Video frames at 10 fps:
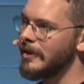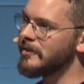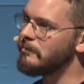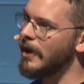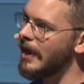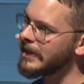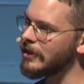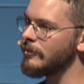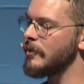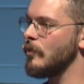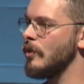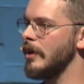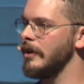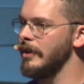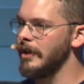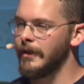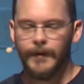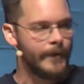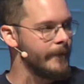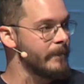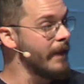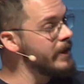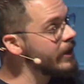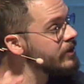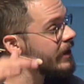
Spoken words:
body a little bit more. And then he goes a